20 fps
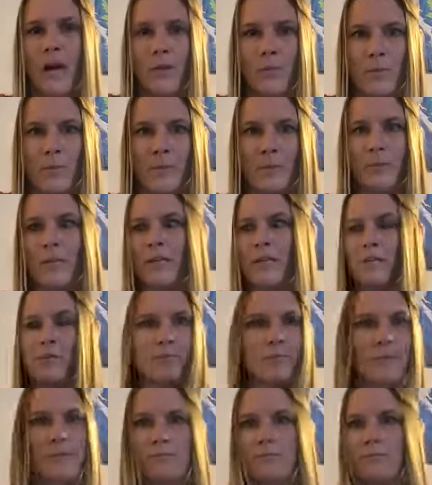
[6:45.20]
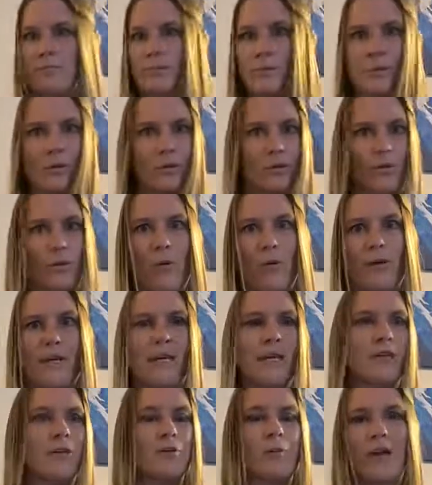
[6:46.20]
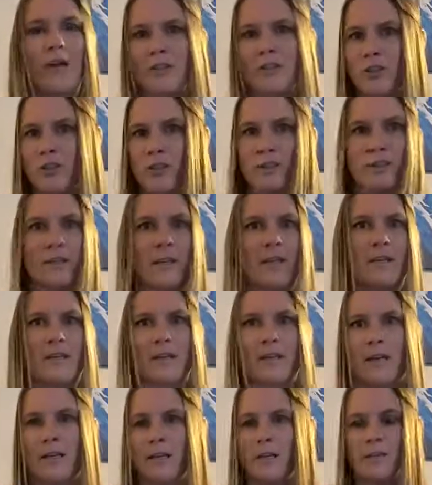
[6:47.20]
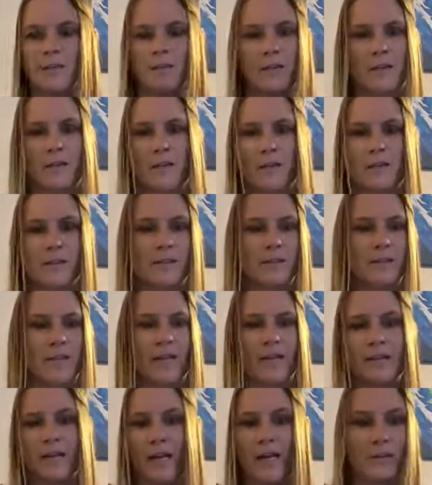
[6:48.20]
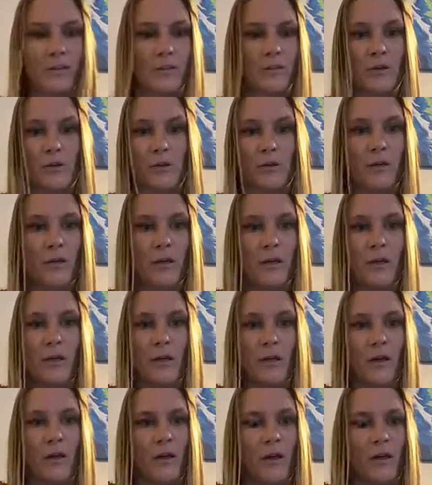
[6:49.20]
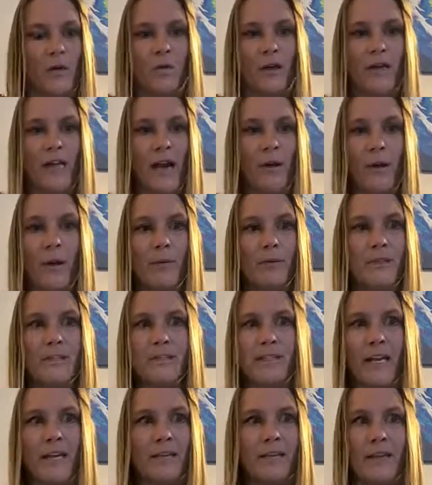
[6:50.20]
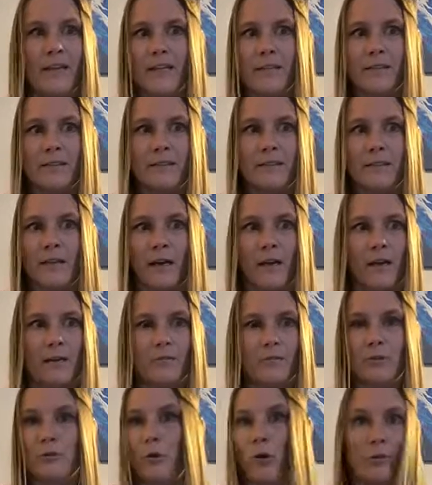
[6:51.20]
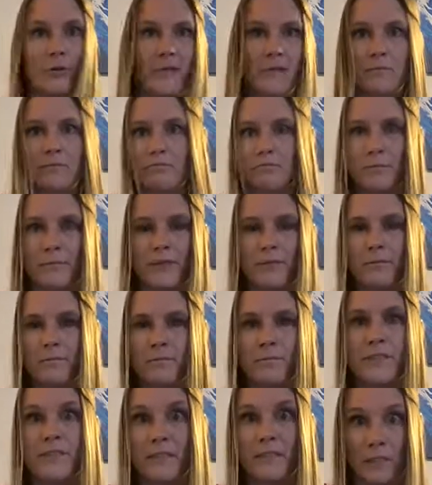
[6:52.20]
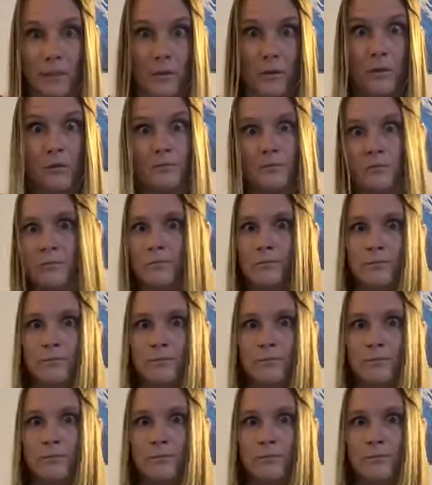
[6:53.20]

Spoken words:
much we keep, growing, and new agents and things like that. So right now I would say that it's growing still.